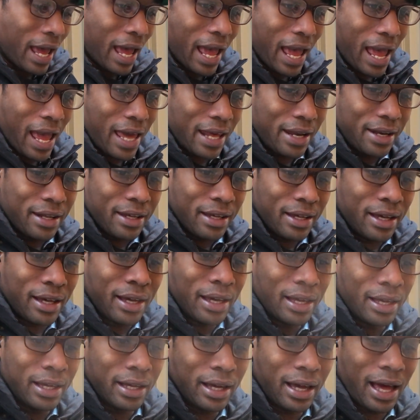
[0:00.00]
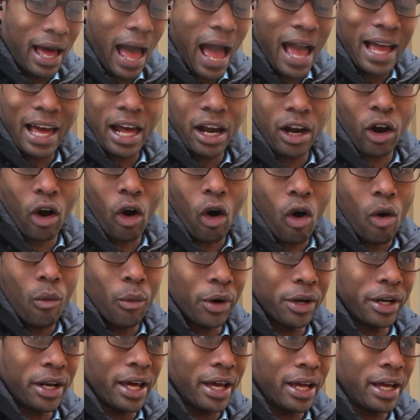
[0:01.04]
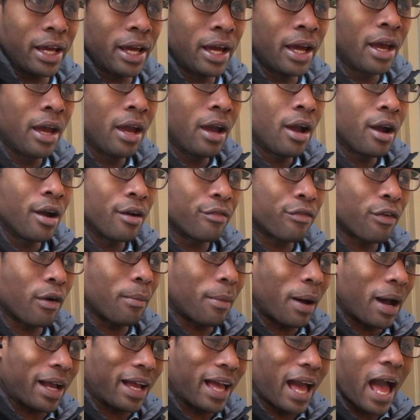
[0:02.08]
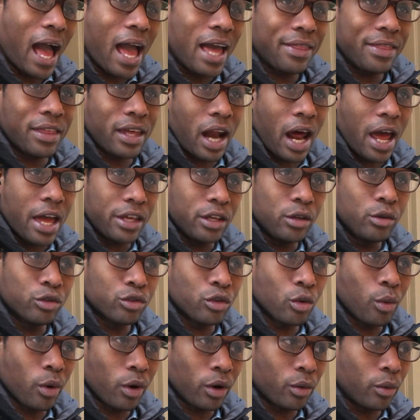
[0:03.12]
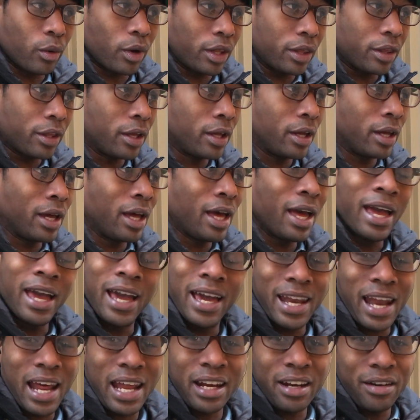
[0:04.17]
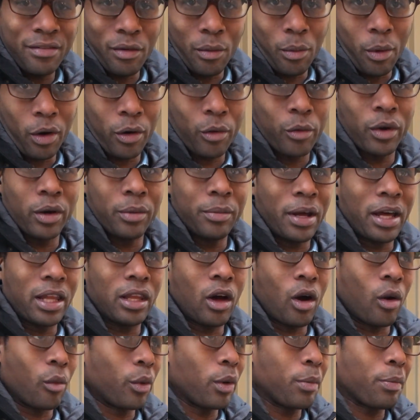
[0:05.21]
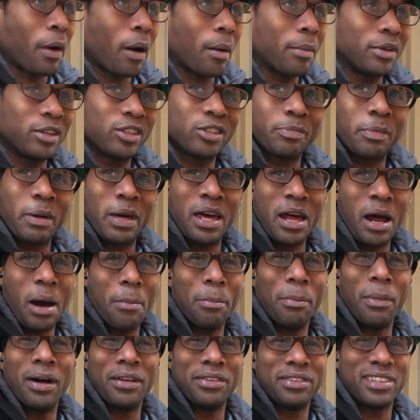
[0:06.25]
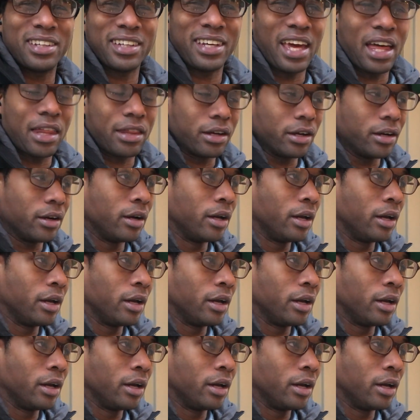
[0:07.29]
And I got a call one day from a guy that I used to work with, and I didn't even work with him that long. We probably spent a month together.